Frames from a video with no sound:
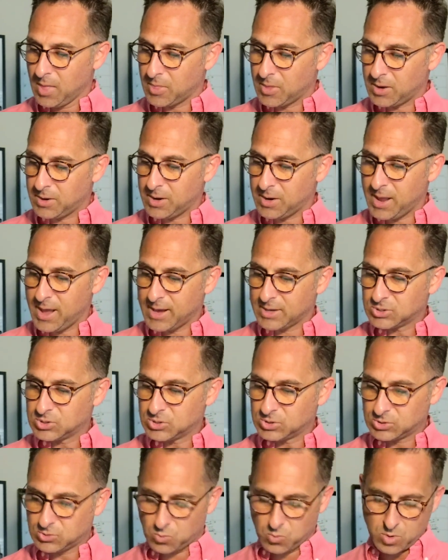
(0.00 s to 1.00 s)
The
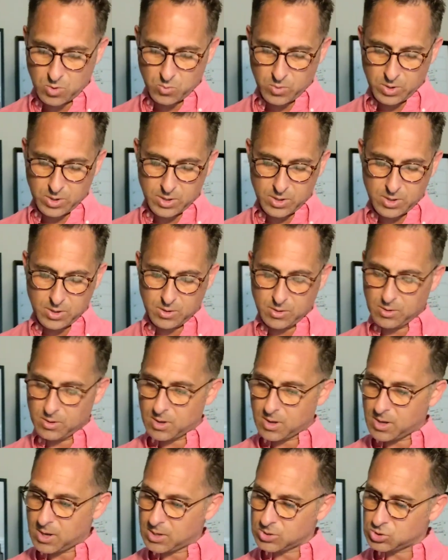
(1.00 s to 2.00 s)
next one we're going
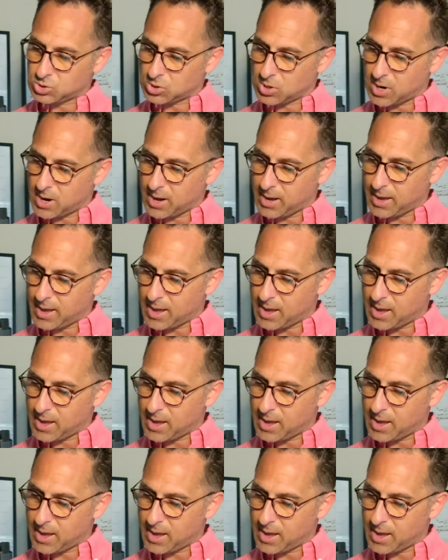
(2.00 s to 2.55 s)
to try